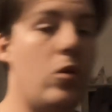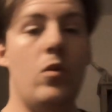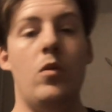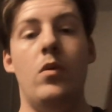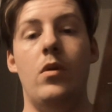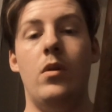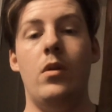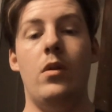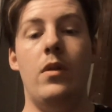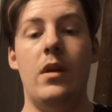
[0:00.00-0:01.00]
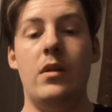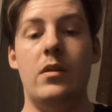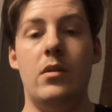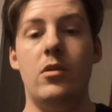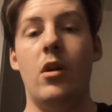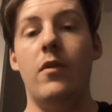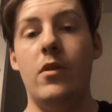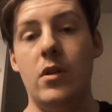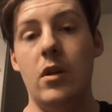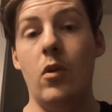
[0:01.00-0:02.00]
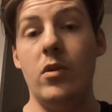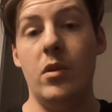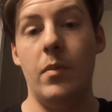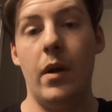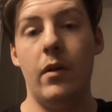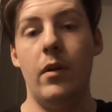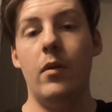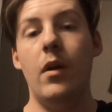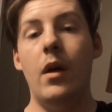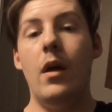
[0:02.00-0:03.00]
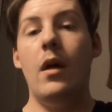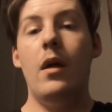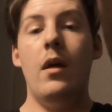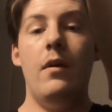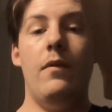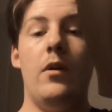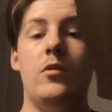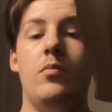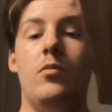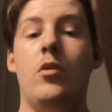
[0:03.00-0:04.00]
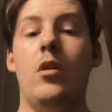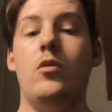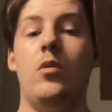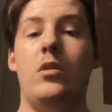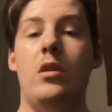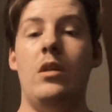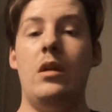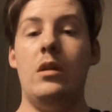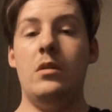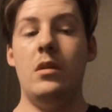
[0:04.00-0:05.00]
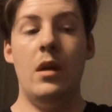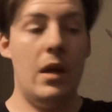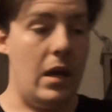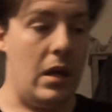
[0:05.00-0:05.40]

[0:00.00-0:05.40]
to this. Sorry if there's any noise in the background. If I was going to do it to these,